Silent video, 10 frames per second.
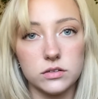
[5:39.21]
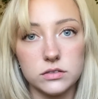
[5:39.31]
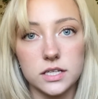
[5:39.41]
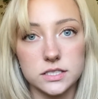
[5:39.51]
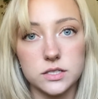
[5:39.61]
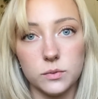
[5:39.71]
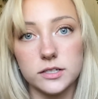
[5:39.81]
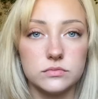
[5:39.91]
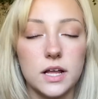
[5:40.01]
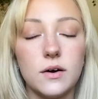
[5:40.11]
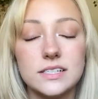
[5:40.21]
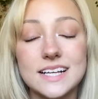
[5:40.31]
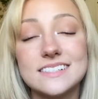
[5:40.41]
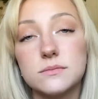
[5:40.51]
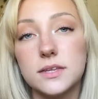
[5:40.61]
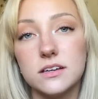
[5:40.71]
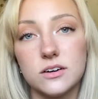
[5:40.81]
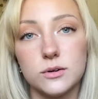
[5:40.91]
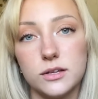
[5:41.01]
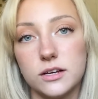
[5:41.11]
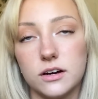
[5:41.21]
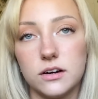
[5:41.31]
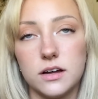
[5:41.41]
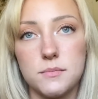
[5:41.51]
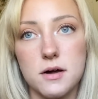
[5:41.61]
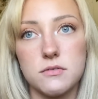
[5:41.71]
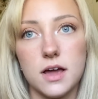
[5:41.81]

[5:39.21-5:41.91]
It's the worst. Now I said something earlier about